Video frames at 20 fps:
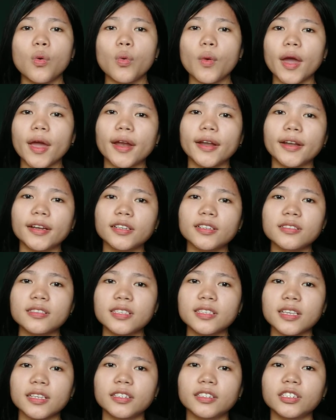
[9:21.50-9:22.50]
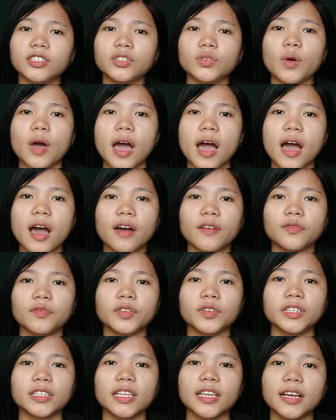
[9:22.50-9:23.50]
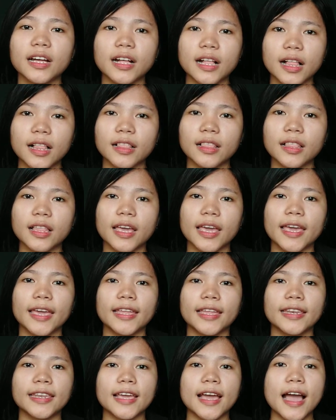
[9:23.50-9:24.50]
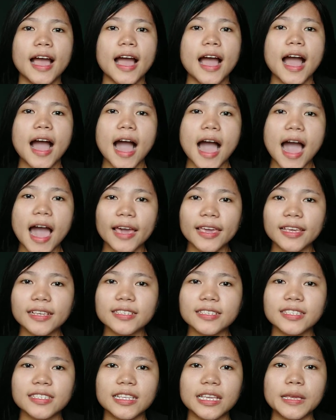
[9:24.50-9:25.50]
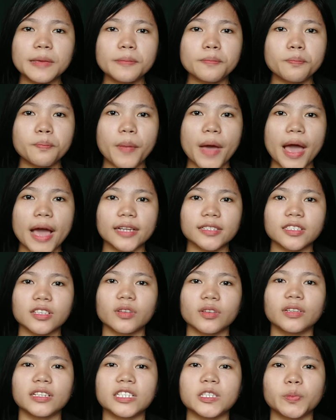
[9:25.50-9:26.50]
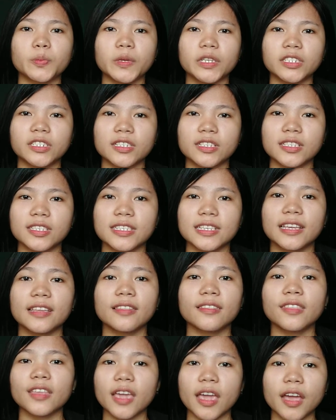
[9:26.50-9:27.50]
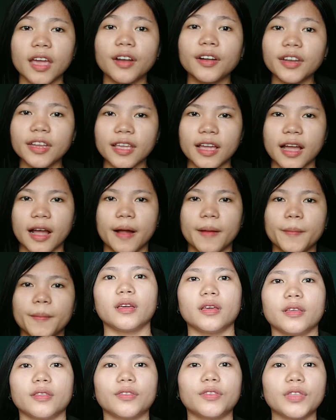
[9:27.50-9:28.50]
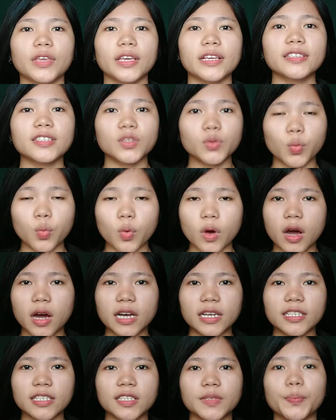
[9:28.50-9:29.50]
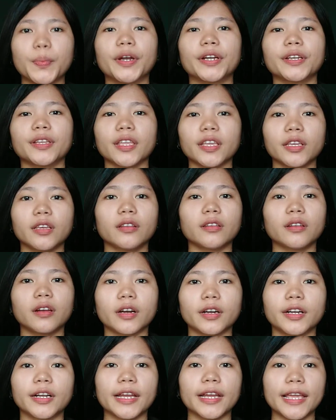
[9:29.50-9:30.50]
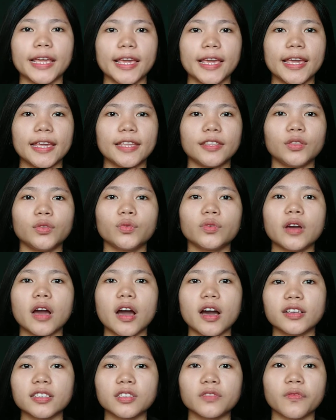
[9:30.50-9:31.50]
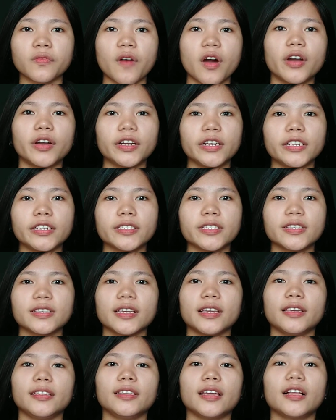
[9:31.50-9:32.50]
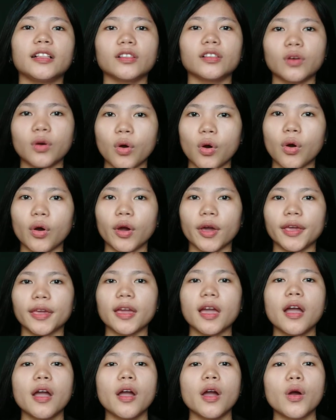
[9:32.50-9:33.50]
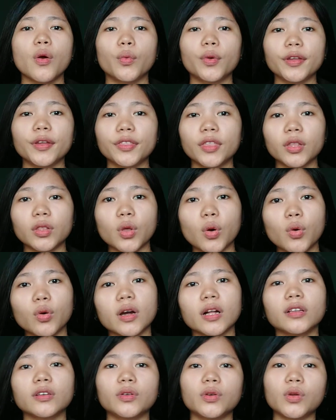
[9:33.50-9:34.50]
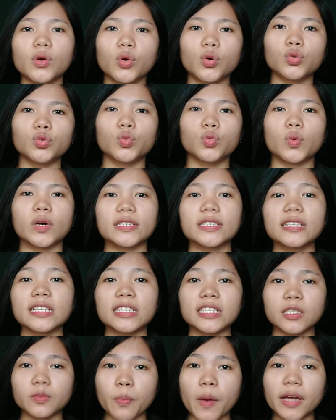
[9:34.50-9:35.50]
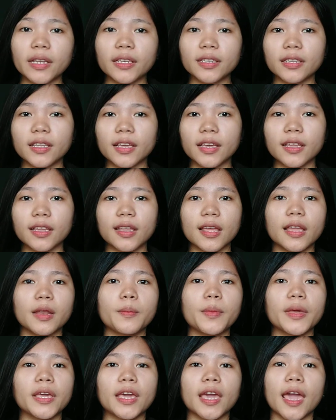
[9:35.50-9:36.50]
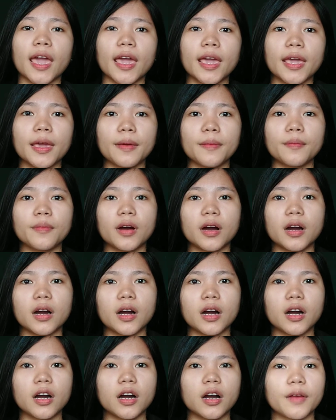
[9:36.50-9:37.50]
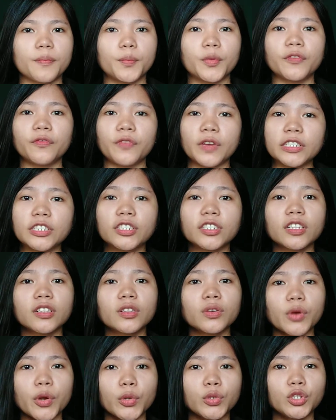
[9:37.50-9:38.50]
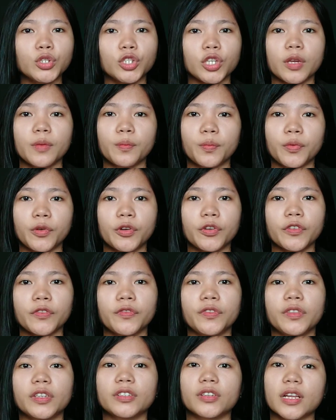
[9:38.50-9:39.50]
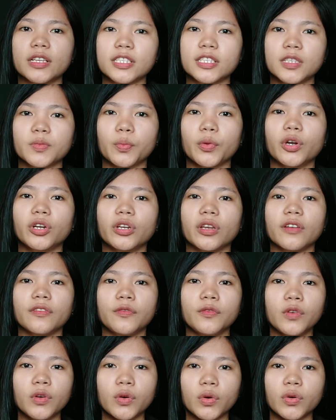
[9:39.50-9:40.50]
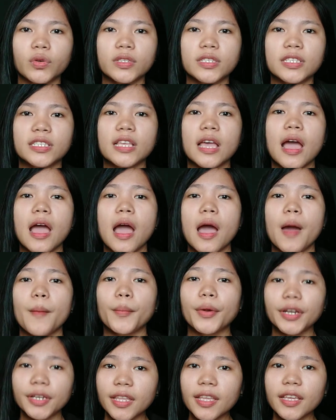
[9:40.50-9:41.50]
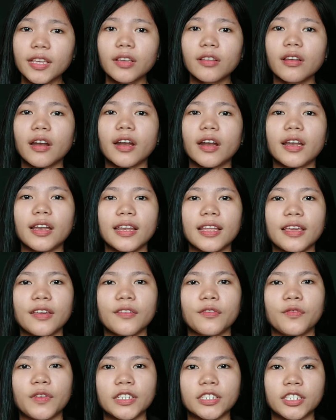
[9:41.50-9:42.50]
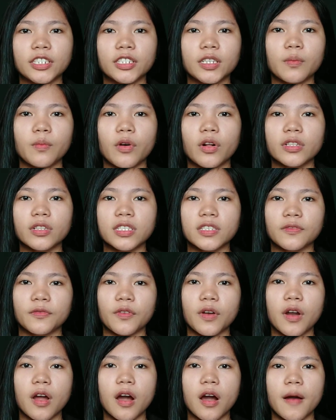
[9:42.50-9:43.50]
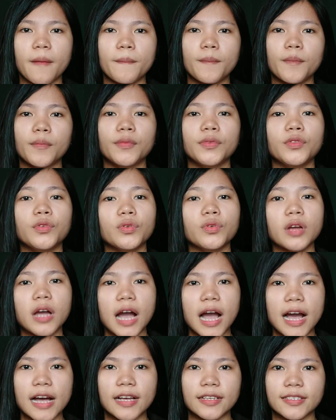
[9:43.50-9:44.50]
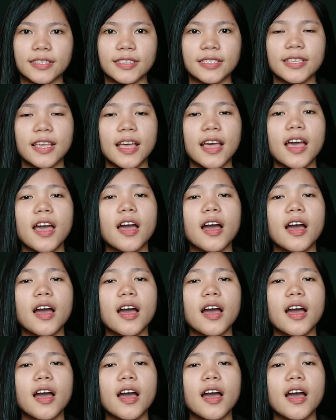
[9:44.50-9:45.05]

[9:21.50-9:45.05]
were considered to have critical and highest impact on the species in the area. This was particular in Nugas Forest in Alcoy, where the local road was expanded and became a provincial road to improve the transport of goods, particularly vegetables from Nugas.